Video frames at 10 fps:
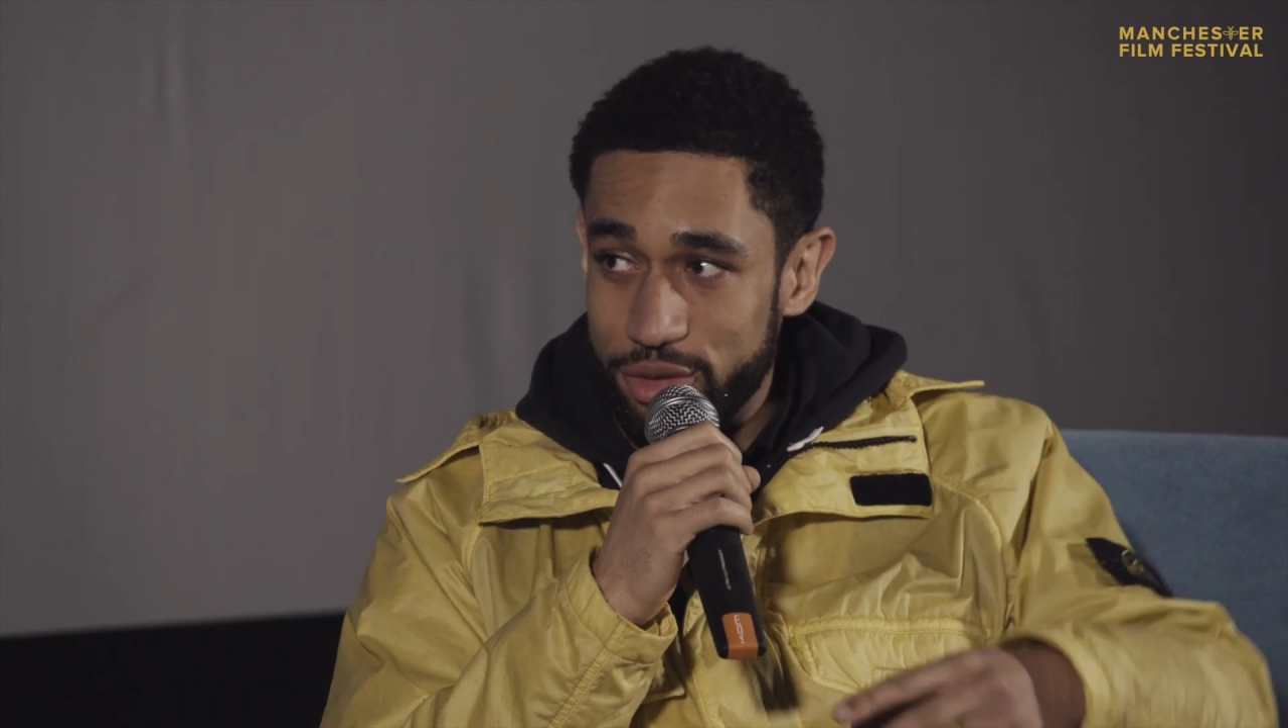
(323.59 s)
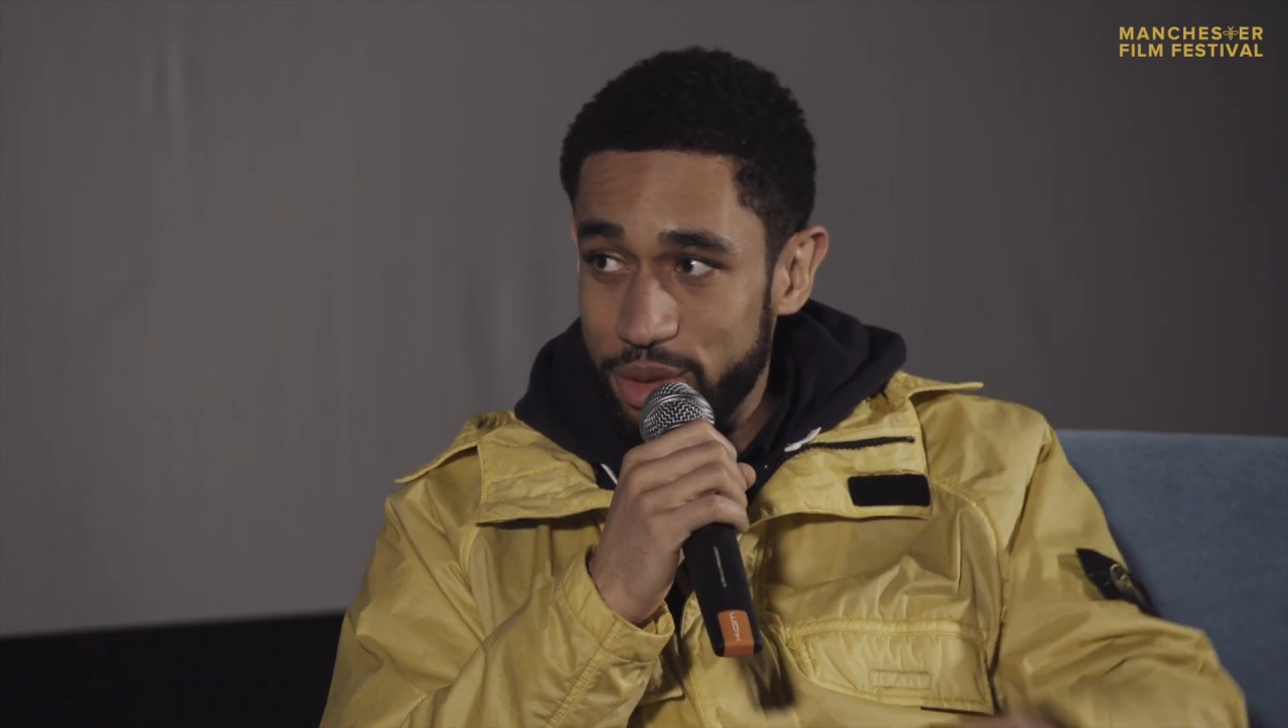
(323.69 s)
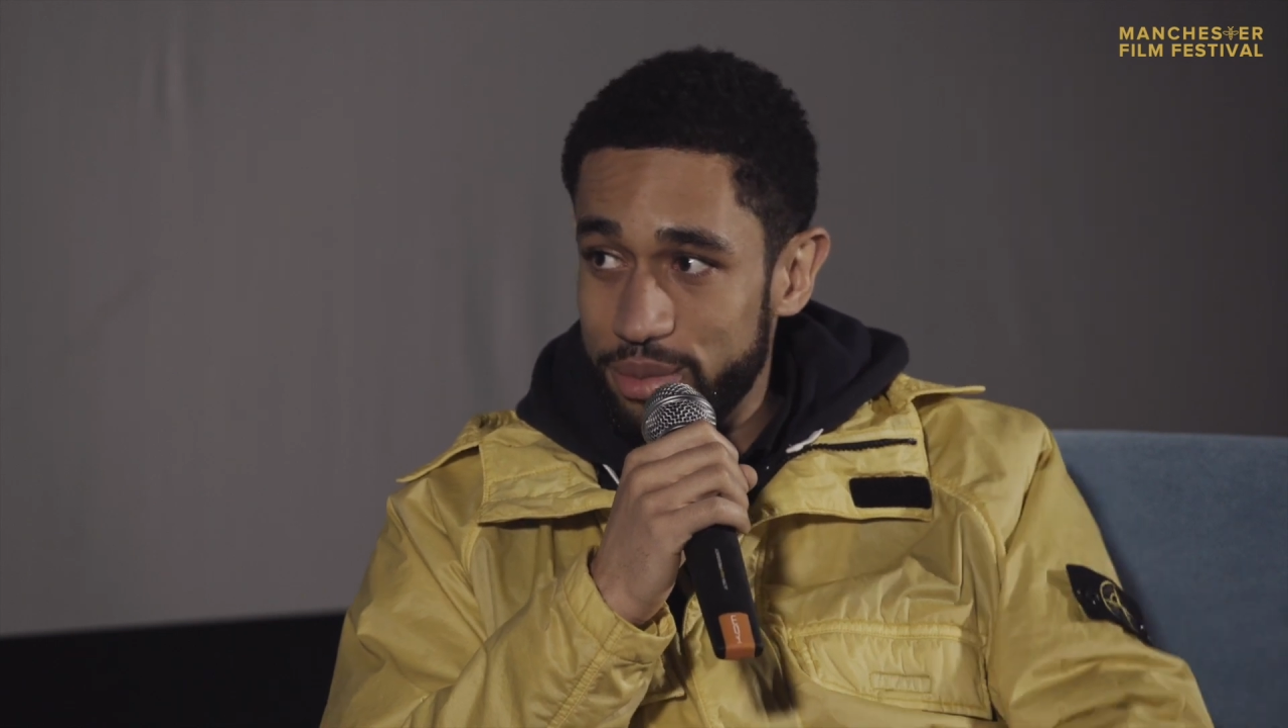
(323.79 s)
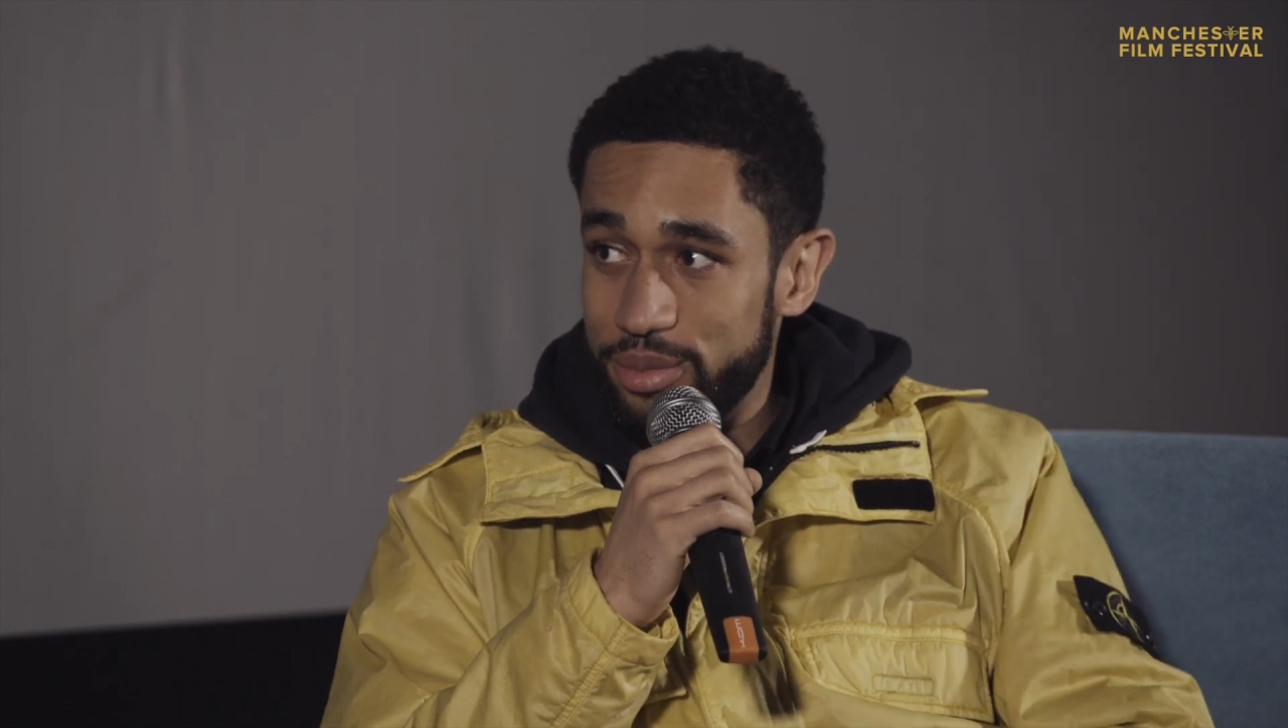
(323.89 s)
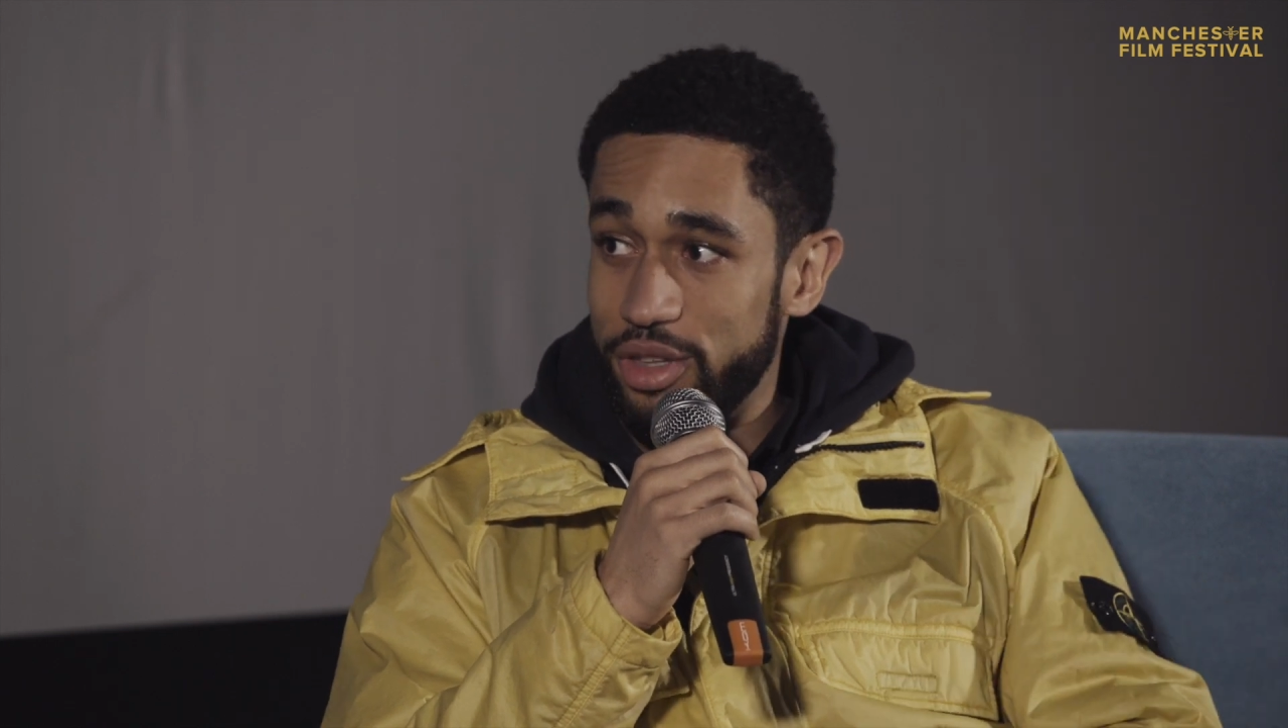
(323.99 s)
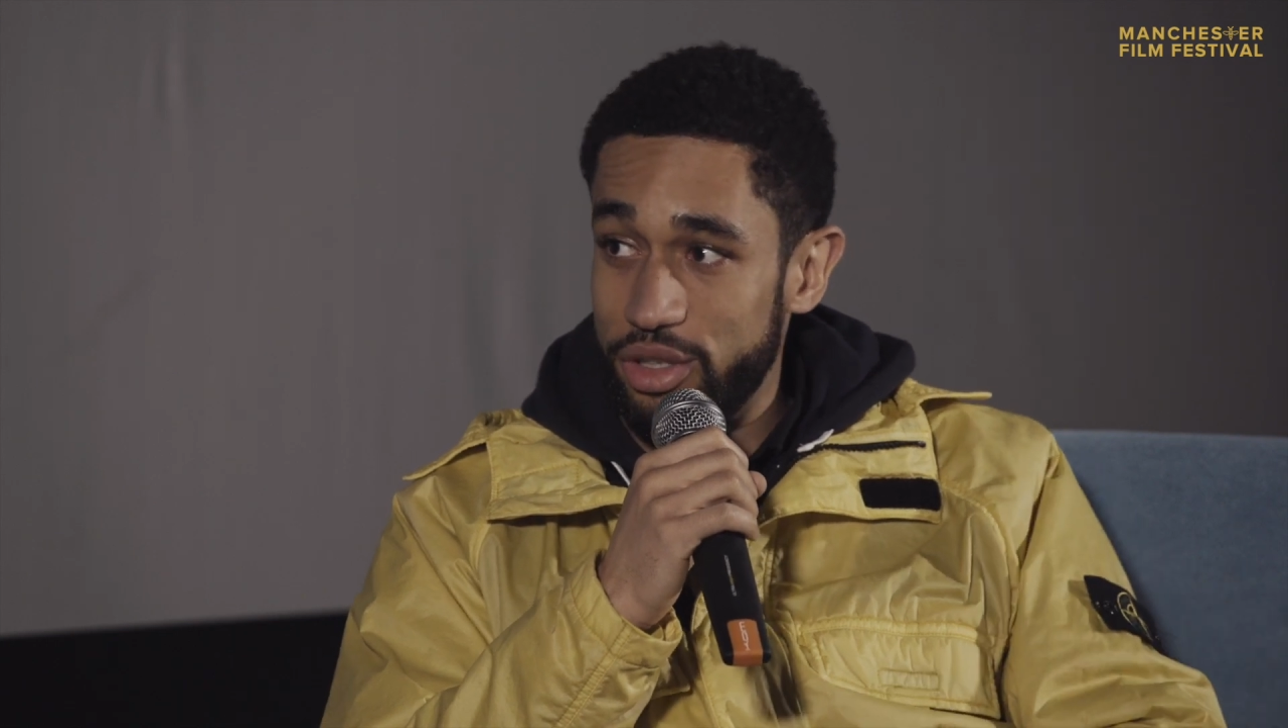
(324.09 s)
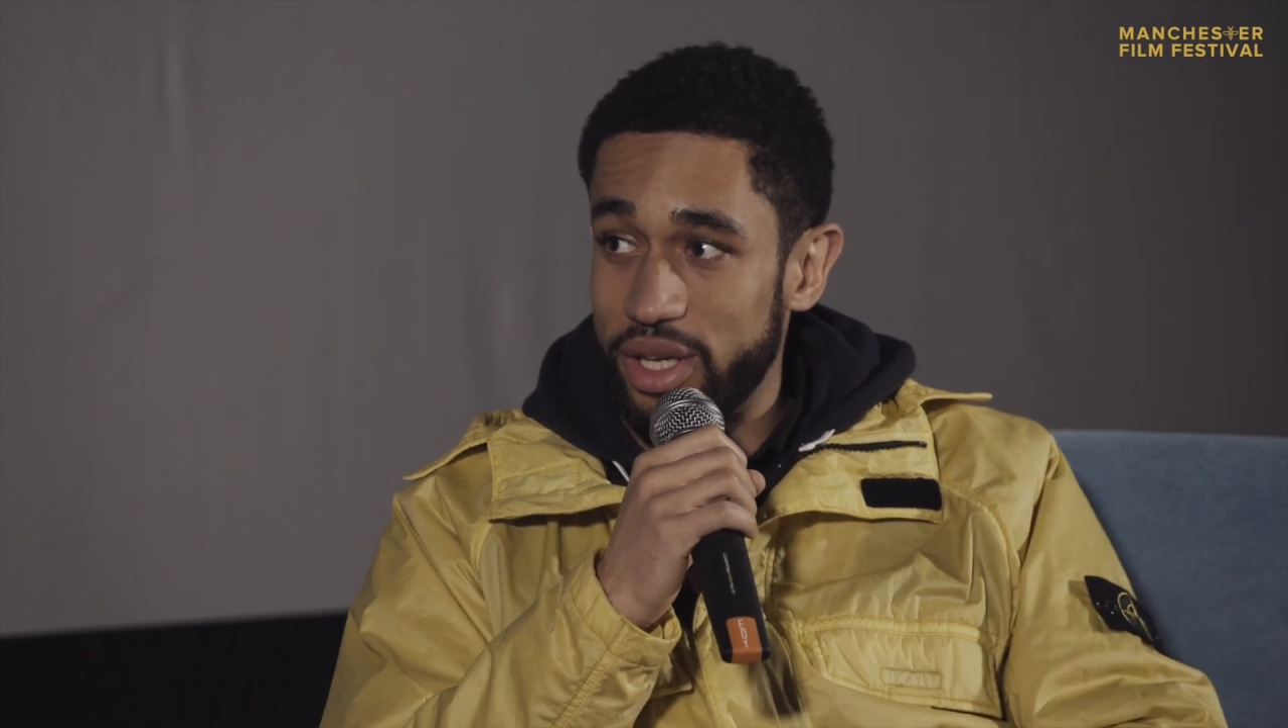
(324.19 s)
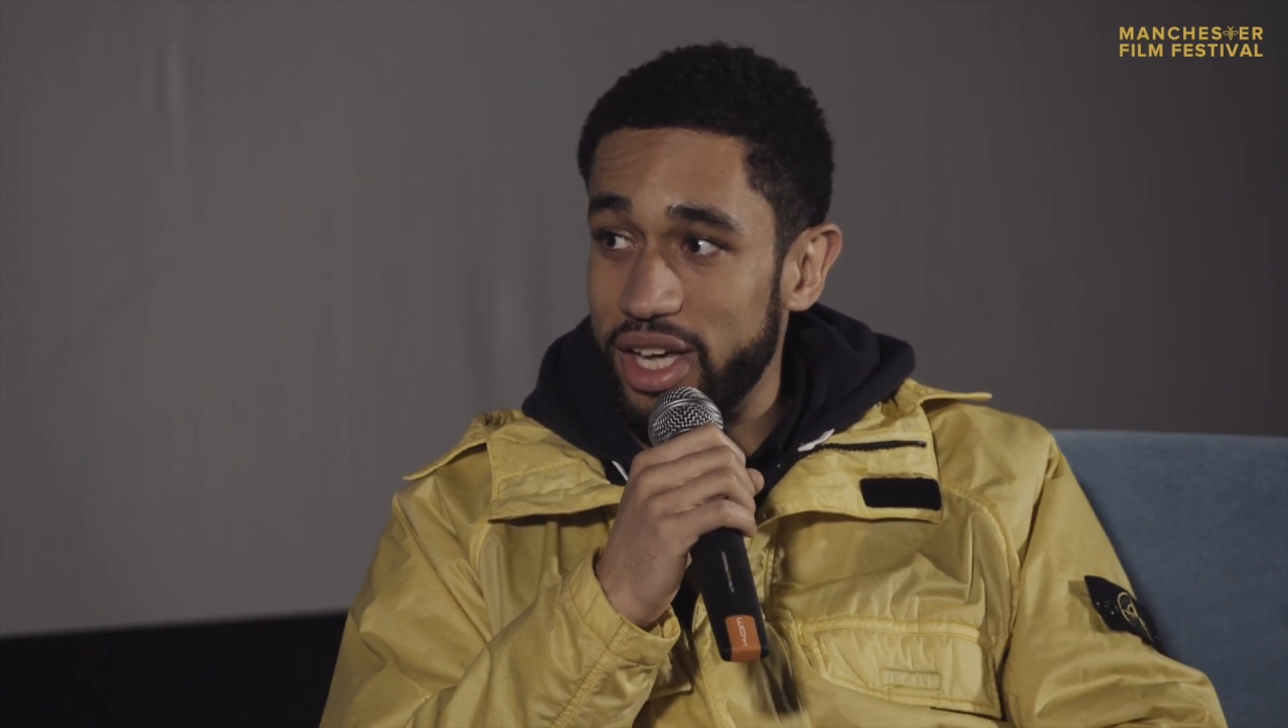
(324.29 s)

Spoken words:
from the